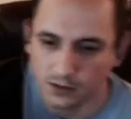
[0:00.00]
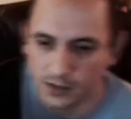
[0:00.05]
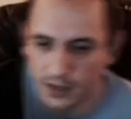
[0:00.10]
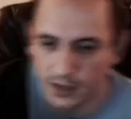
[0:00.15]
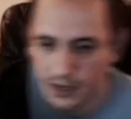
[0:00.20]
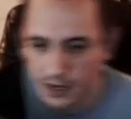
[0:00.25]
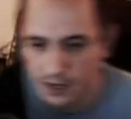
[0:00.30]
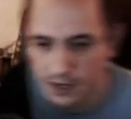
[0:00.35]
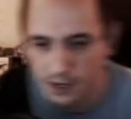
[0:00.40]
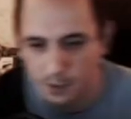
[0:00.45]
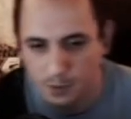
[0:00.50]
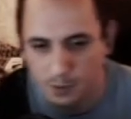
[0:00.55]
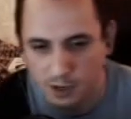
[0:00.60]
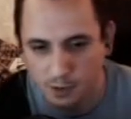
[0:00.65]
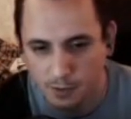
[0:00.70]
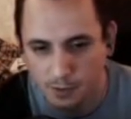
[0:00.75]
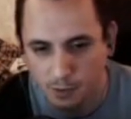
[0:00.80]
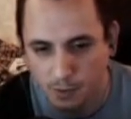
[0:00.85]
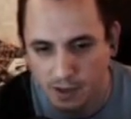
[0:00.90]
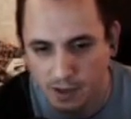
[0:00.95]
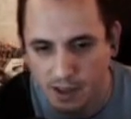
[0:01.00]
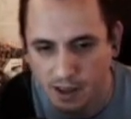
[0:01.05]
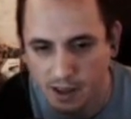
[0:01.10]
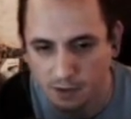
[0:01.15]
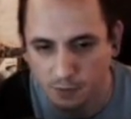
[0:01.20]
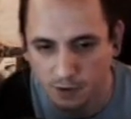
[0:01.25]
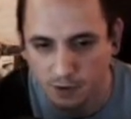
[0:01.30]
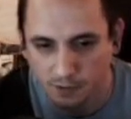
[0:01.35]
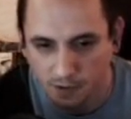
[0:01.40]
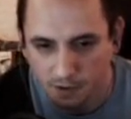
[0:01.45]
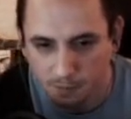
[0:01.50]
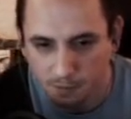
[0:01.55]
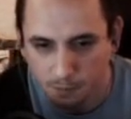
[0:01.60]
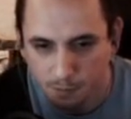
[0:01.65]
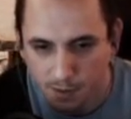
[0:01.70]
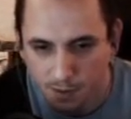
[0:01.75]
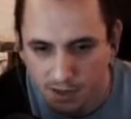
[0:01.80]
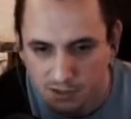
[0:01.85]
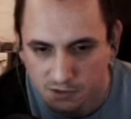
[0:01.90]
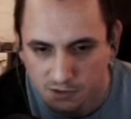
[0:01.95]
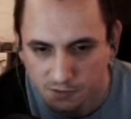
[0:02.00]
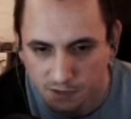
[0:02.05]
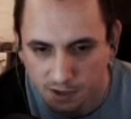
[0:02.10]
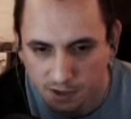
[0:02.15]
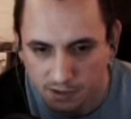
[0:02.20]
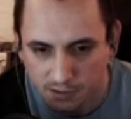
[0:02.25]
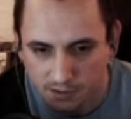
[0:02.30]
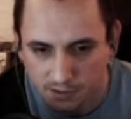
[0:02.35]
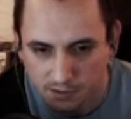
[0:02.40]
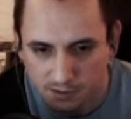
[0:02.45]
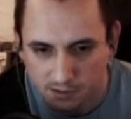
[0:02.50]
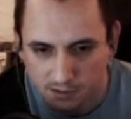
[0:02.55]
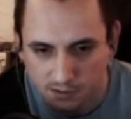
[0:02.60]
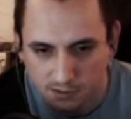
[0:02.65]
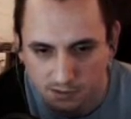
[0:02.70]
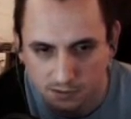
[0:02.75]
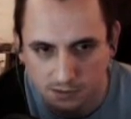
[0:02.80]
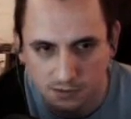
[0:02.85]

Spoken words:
And upcoming we have one of our best friends.